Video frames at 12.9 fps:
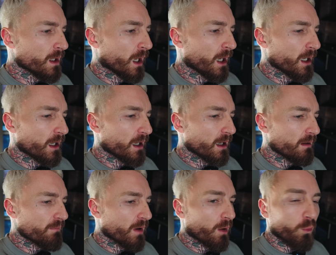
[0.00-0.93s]

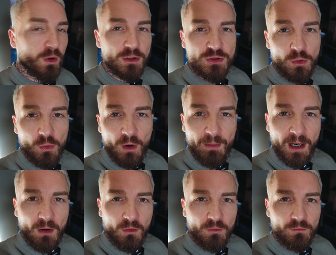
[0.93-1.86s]
I want to talk
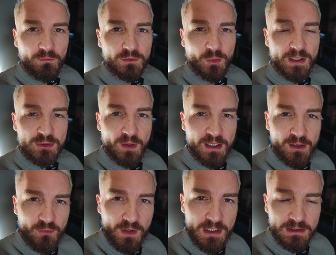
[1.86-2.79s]
about
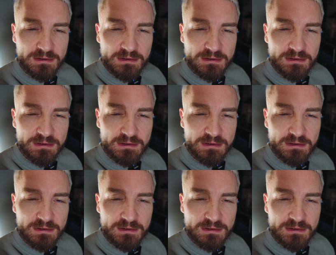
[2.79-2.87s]
2023,